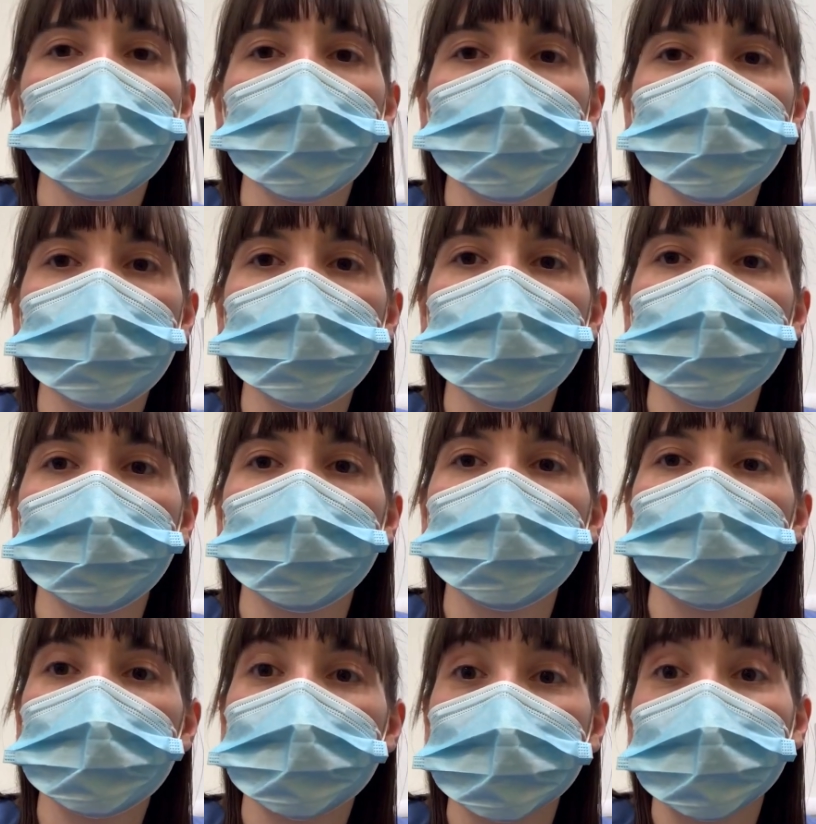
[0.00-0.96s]
So
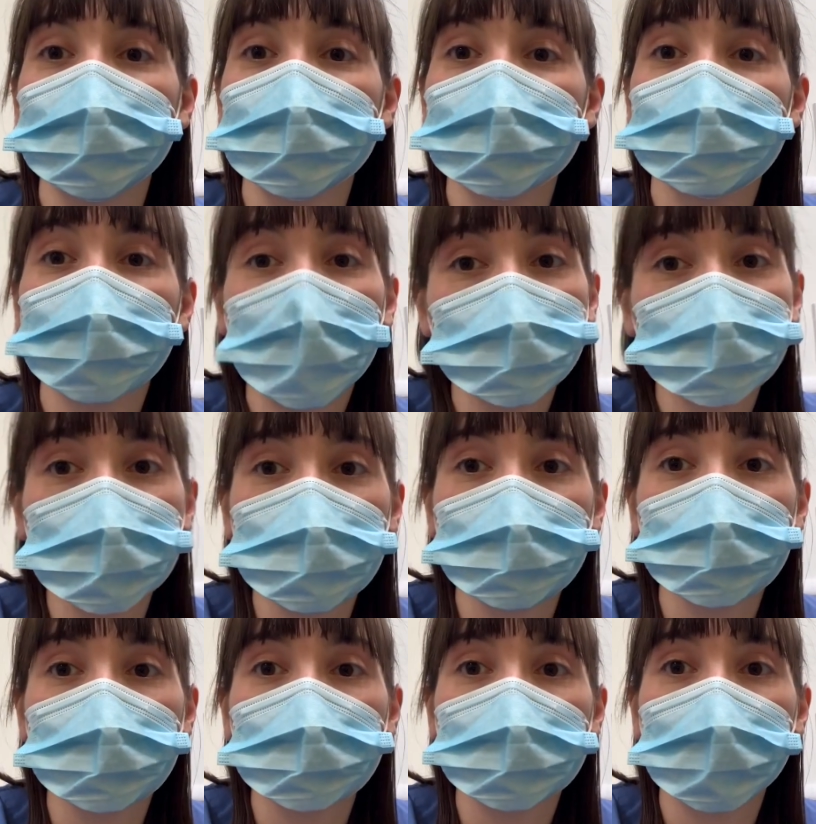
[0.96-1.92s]
she's 5 days
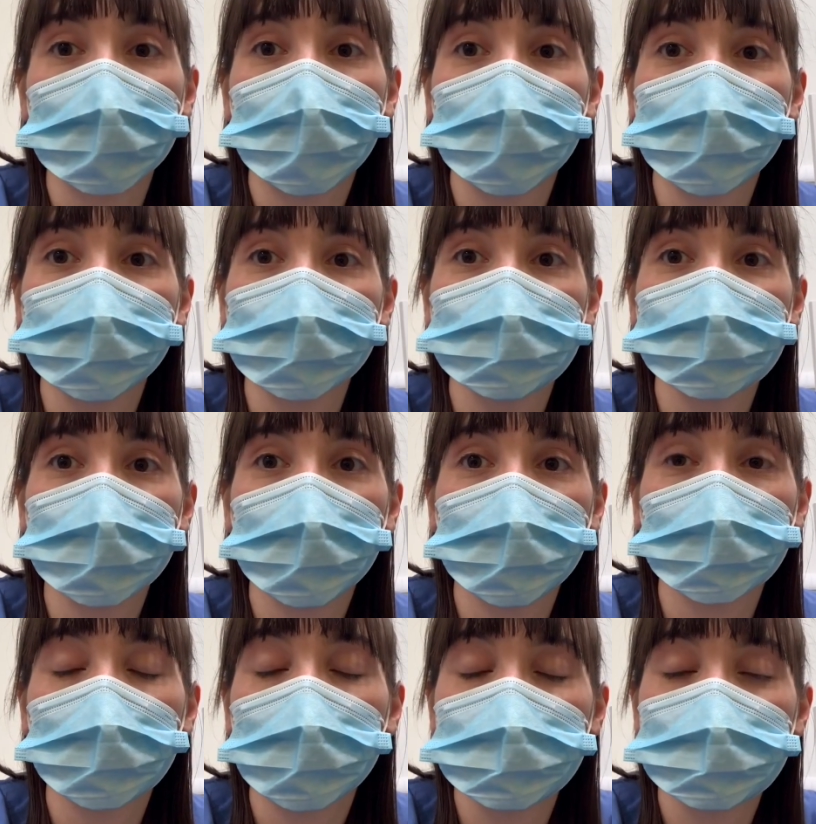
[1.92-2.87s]
old and
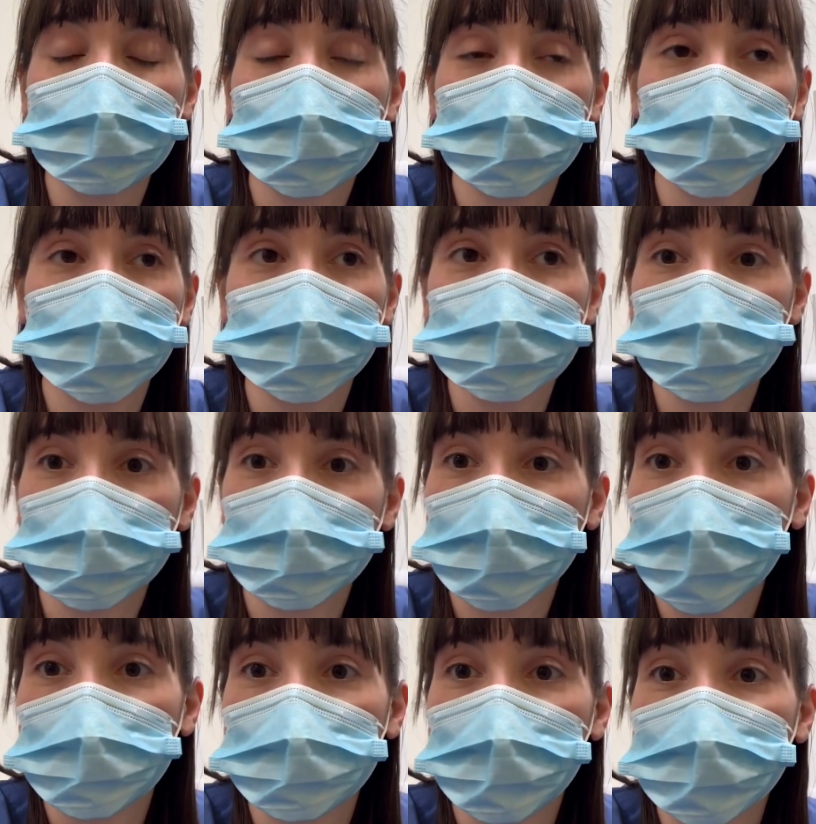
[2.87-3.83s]
otherwise in her very short
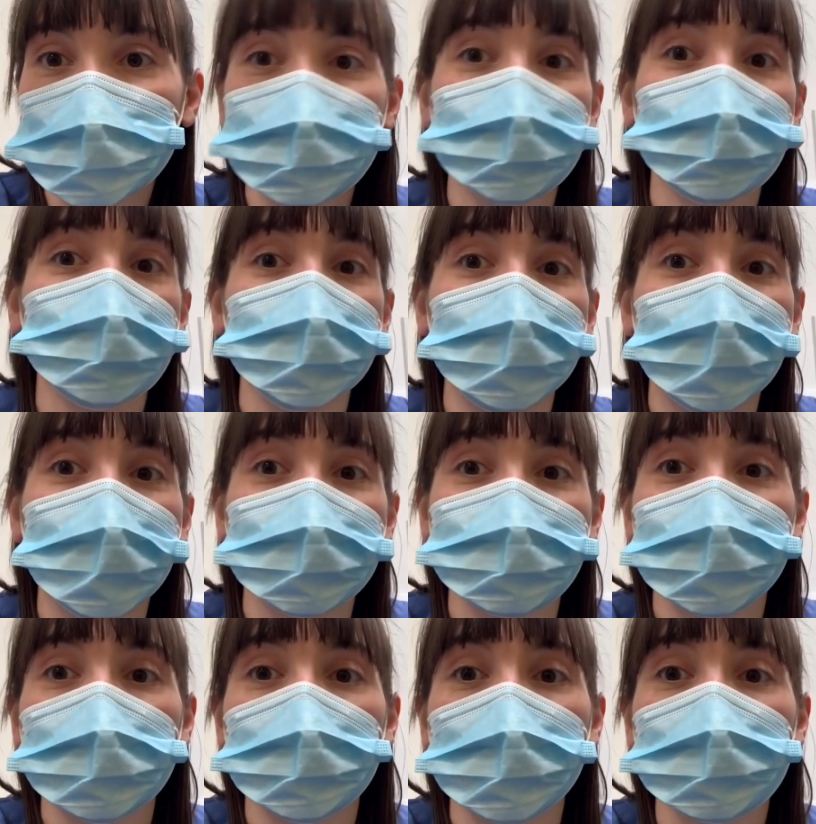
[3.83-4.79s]
life hasn't really
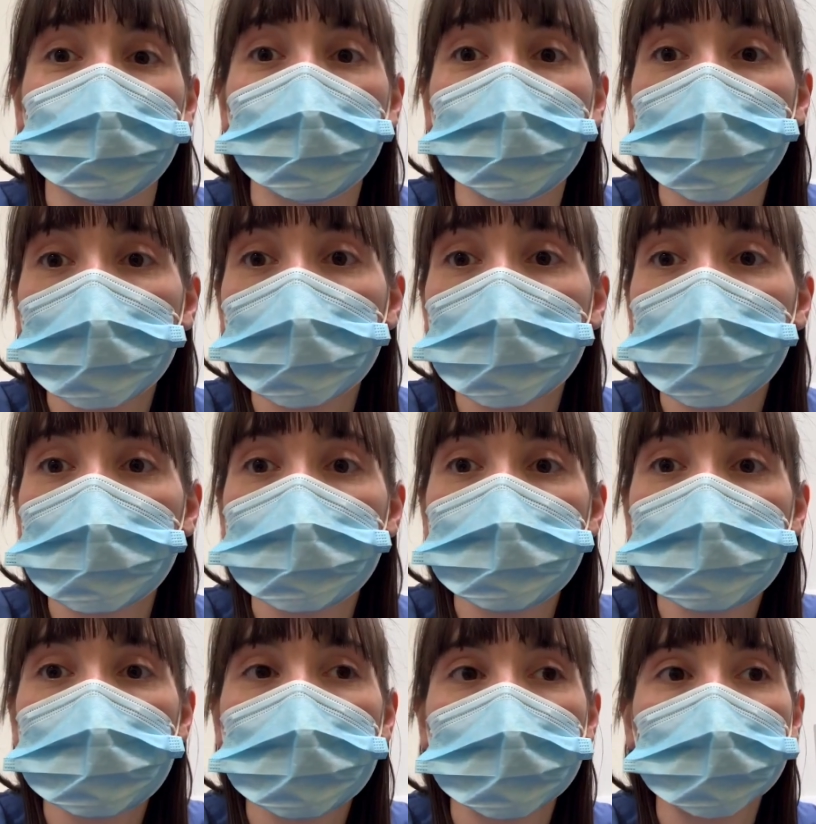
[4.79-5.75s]
had any medical
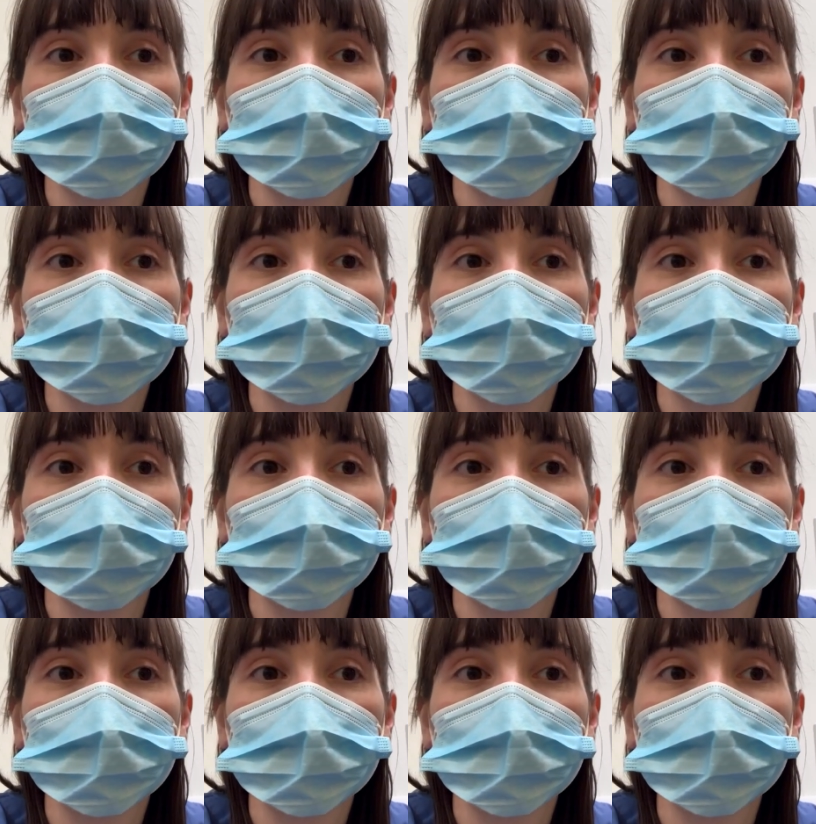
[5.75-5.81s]
problems.